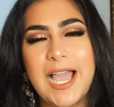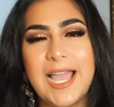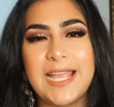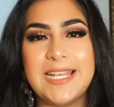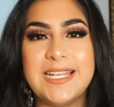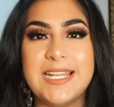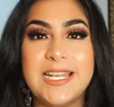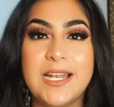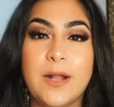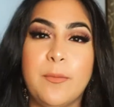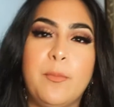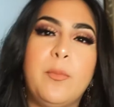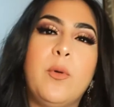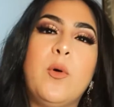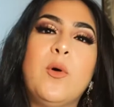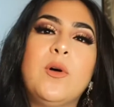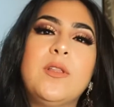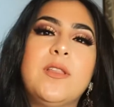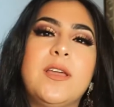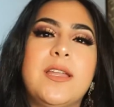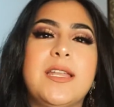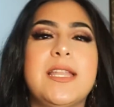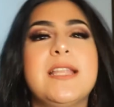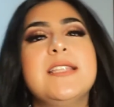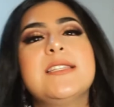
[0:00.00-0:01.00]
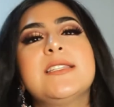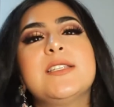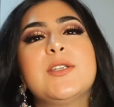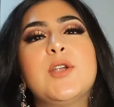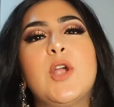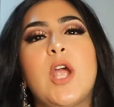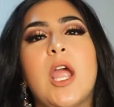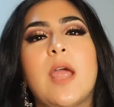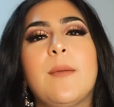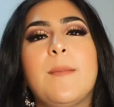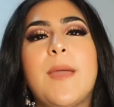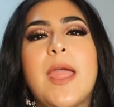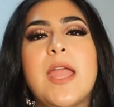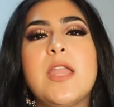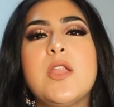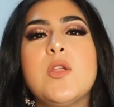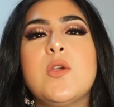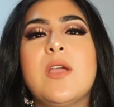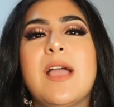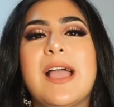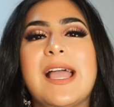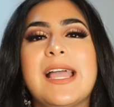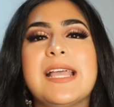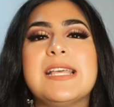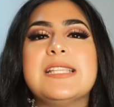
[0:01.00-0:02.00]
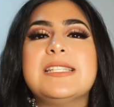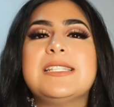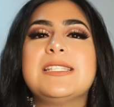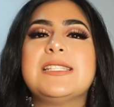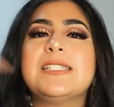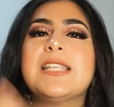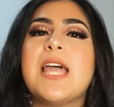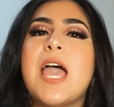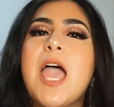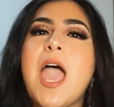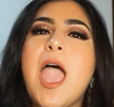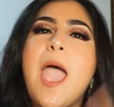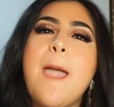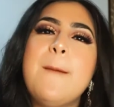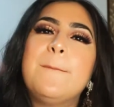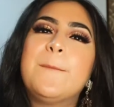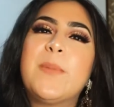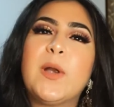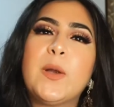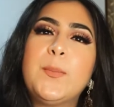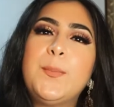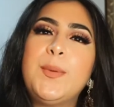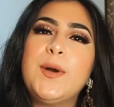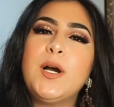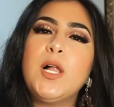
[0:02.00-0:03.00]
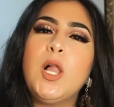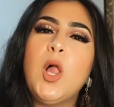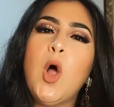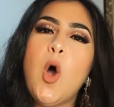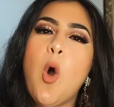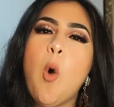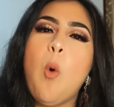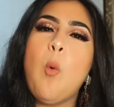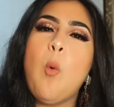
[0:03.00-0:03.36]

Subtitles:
I did a poll on Instagram and you guys, purple